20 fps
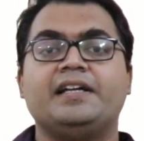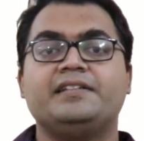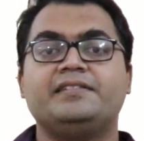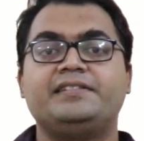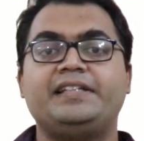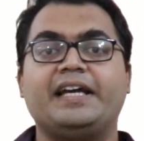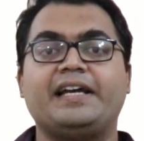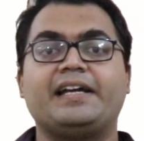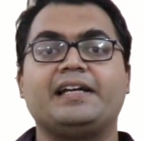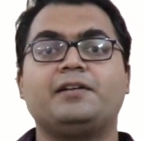
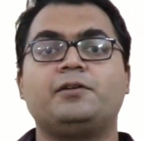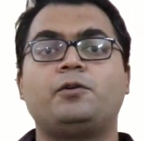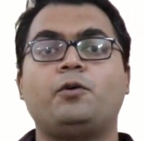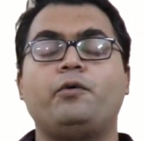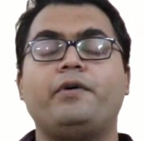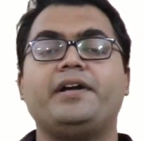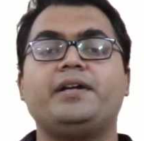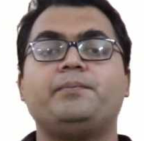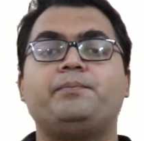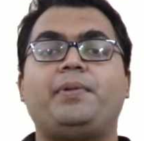They can
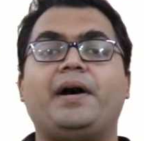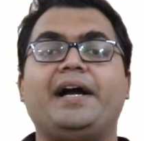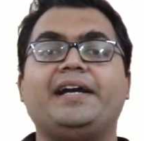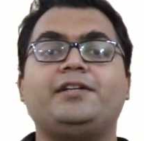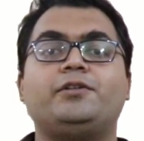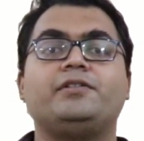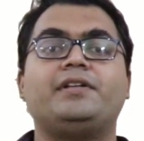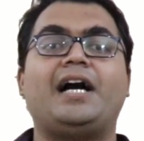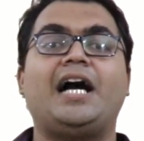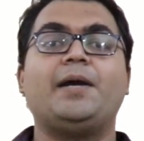go and bind
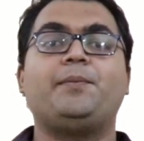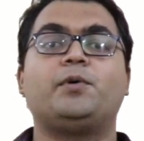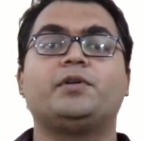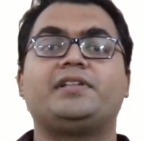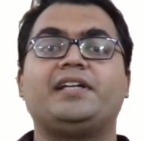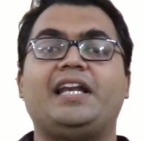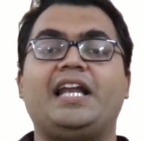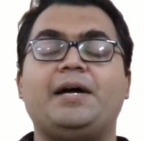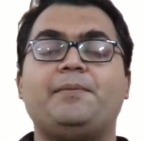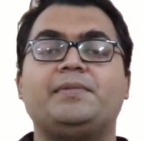to the
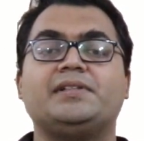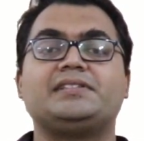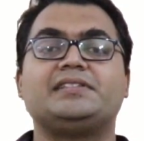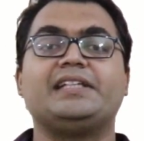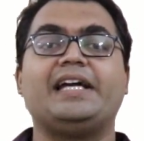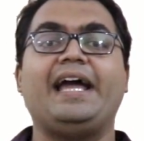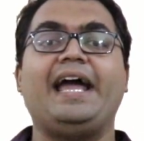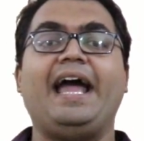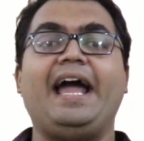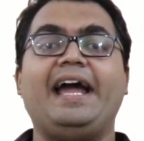hypothalamus
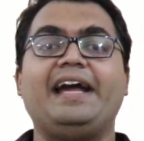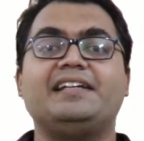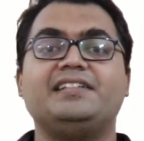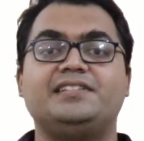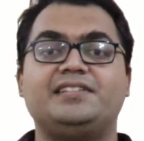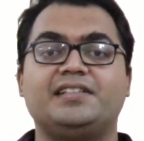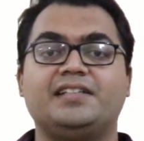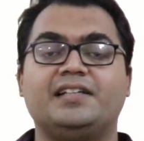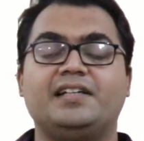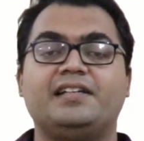
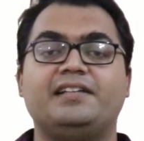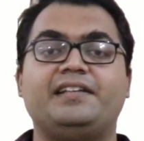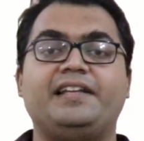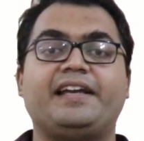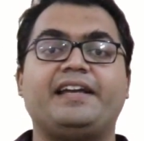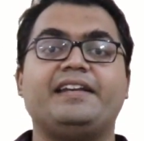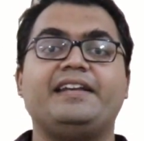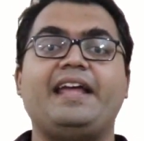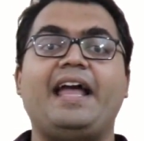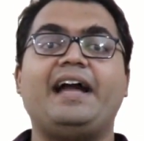and they
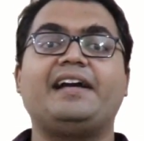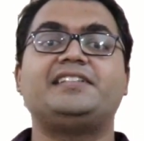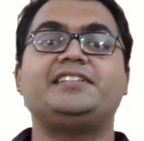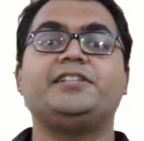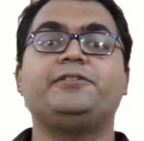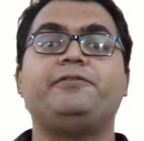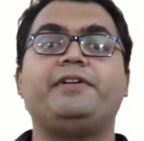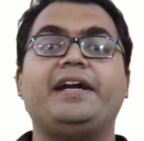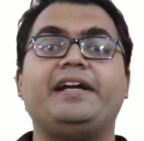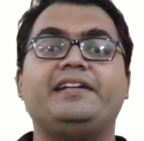can
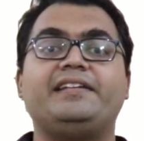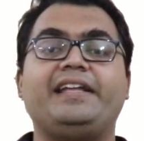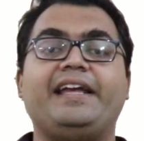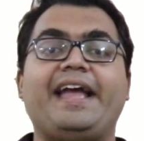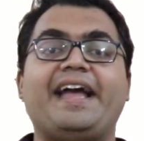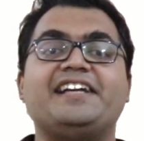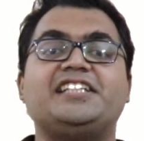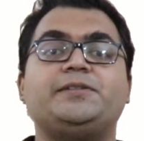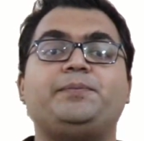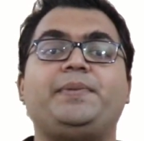activate the
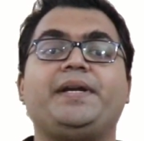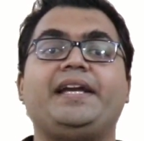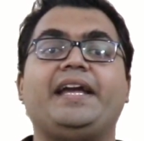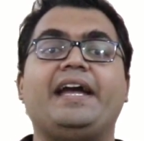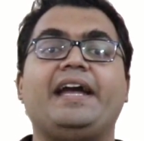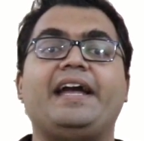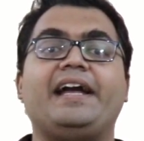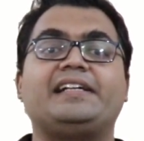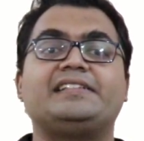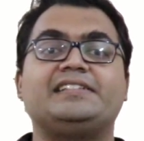
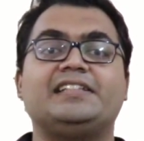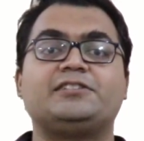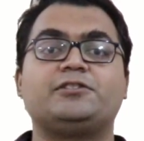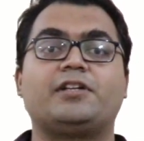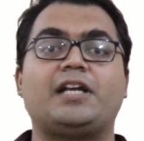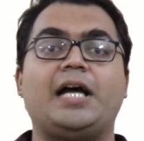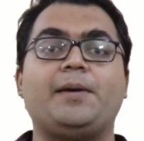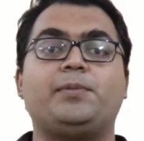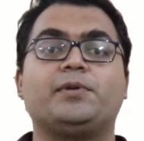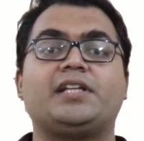HPA axis
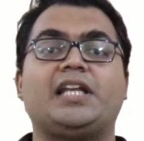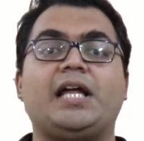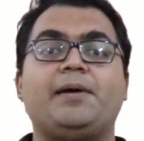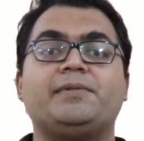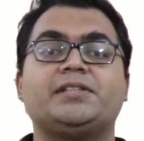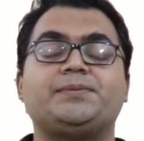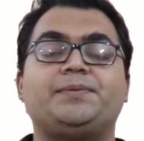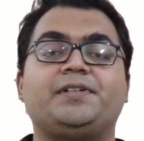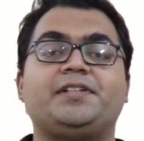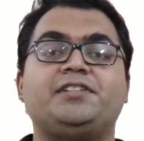or
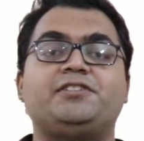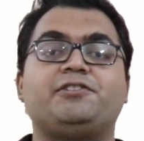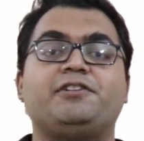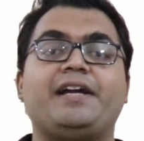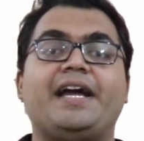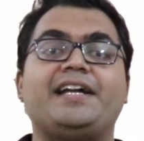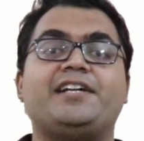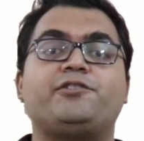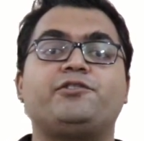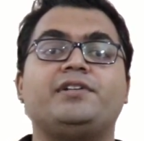hypothalamus
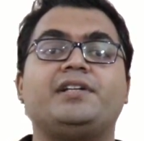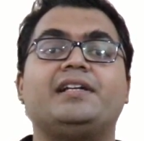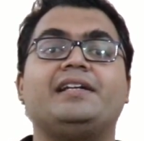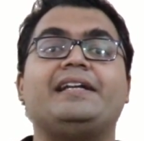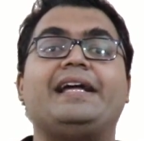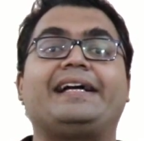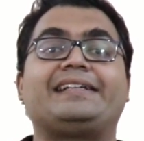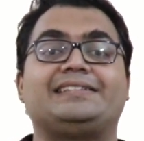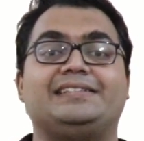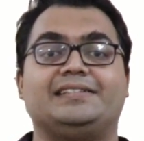pituitary
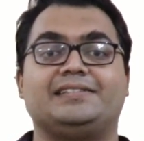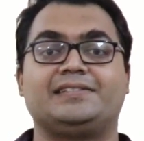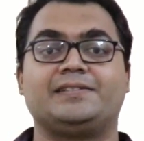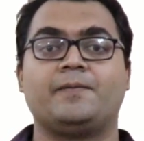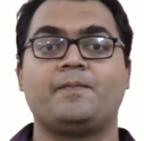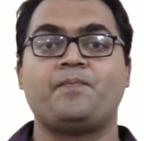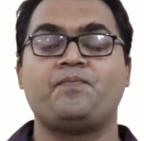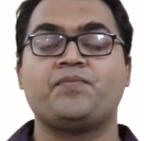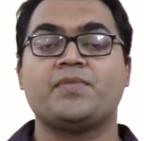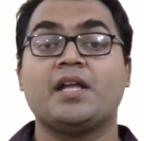adrenal axis,
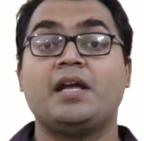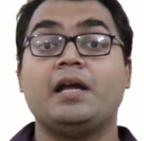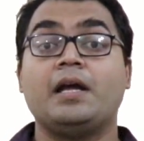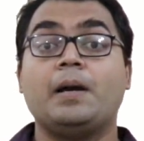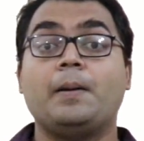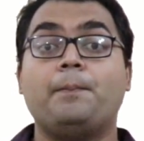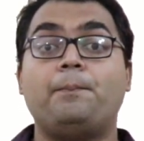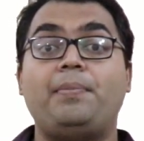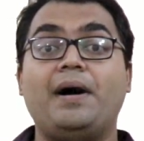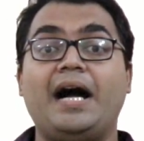
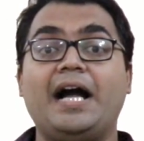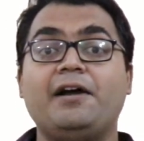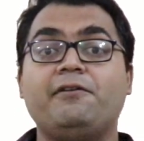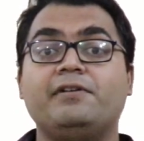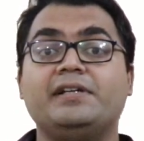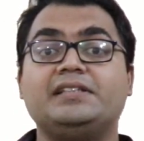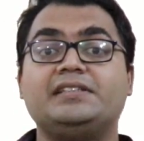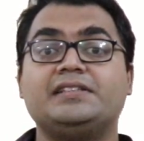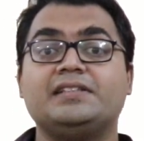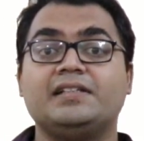by
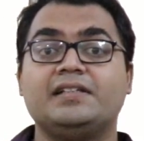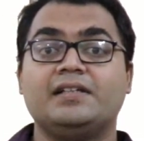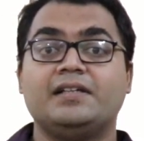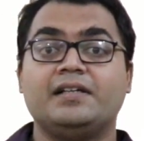which